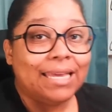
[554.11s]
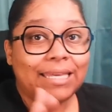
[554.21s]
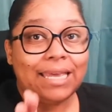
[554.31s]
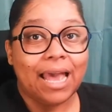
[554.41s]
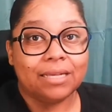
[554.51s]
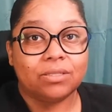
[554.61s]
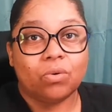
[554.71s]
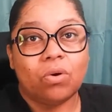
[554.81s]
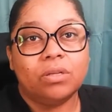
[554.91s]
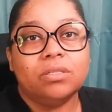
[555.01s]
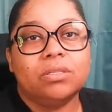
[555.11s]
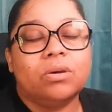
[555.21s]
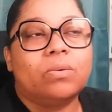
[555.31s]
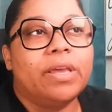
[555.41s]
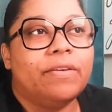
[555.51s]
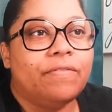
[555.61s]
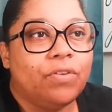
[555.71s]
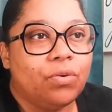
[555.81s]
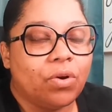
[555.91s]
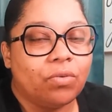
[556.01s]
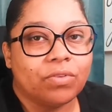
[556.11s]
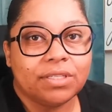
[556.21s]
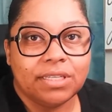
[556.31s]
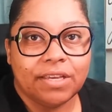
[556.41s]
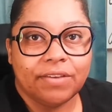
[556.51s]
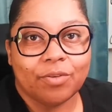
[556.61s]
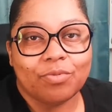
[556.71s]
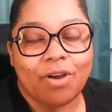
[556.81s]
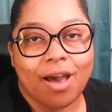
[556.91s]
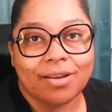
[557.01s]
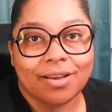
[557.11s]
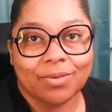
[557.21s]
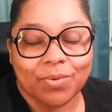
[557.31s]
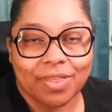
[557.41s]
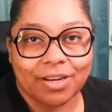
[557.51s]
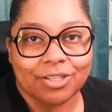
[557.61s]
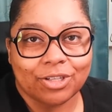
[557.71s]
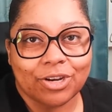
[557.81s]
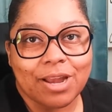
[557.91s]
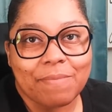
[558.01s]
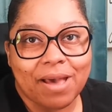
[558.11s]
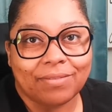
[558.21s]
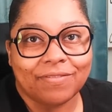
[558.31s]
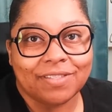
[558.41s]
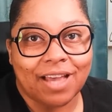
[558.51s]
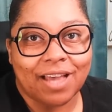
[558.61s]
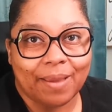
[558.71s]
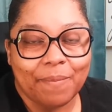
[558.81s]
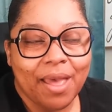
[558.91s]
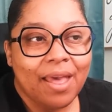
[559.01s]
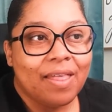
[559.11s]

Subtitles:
Yes. Also, if you don't receive your product within a certain amount of time,